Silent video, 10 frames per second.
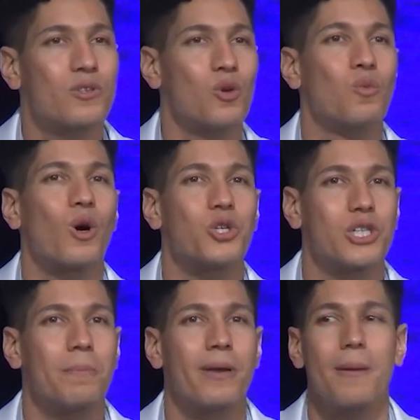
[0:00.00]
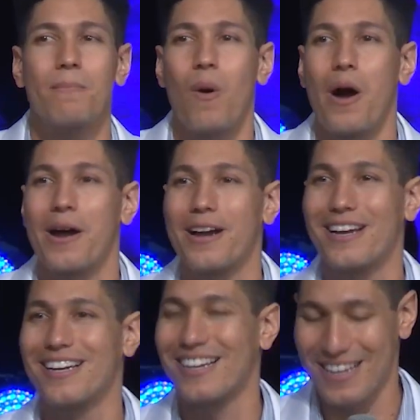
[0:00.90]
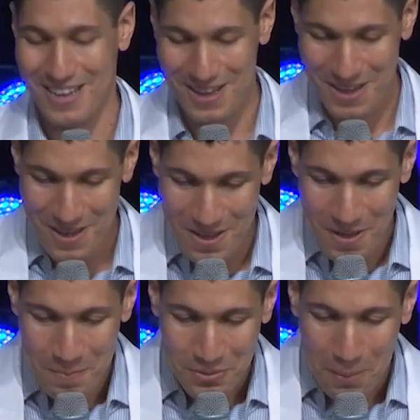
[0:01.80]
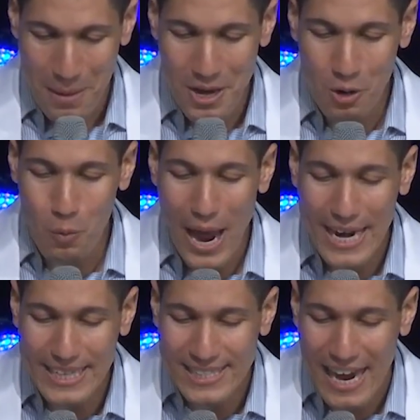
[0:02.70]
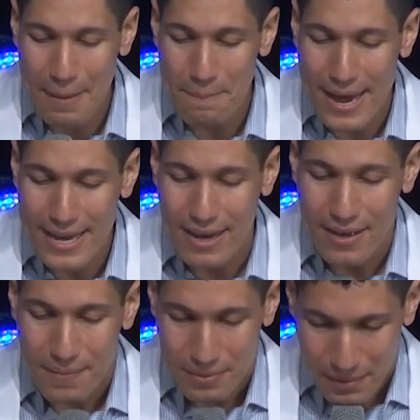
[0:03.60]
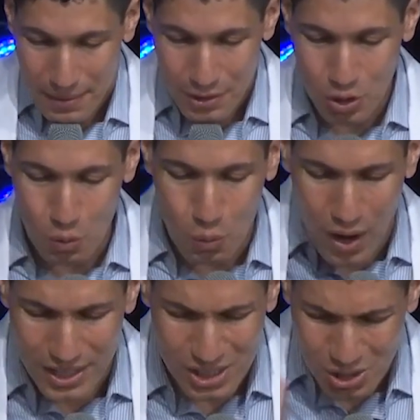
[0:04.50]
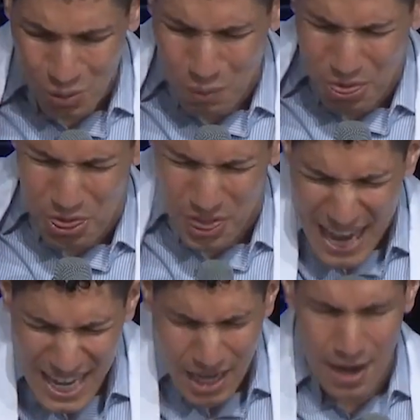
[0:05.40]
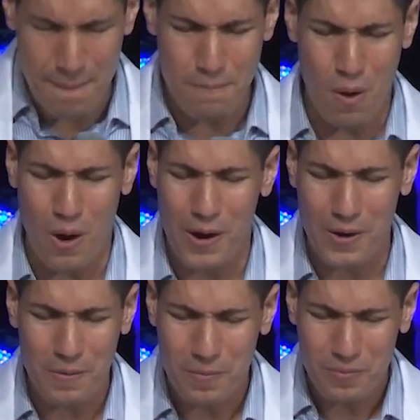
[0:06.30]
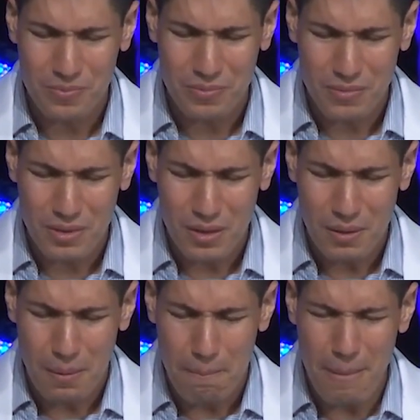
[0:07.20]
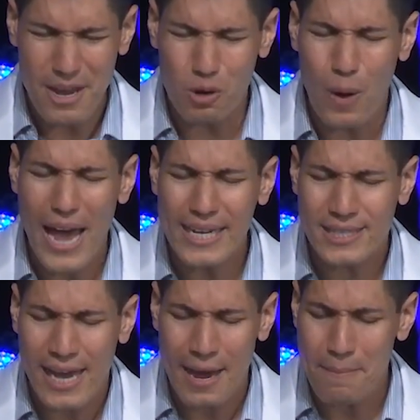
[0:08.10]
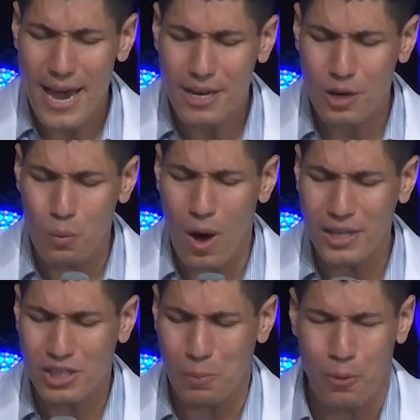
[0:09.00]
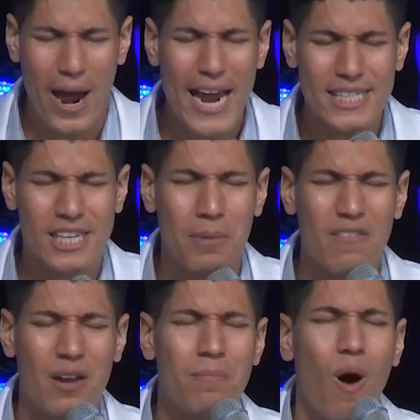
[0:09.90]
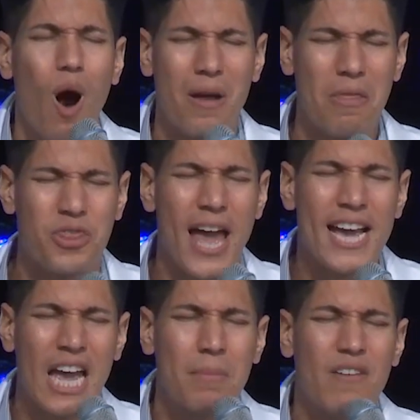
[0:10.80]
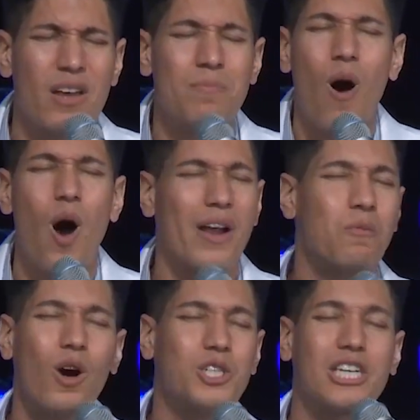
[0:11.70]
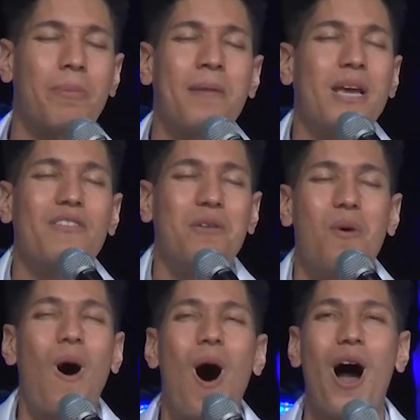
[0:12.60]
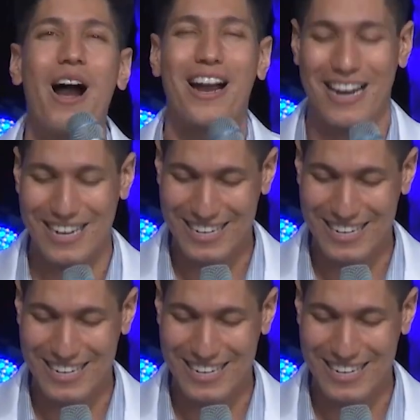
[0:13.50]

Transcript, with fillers: to worship Him more. May your waiting time make you want to thank Him more. May your waiting time make you want to praise Him even more and thank Him even more and worship Him even more.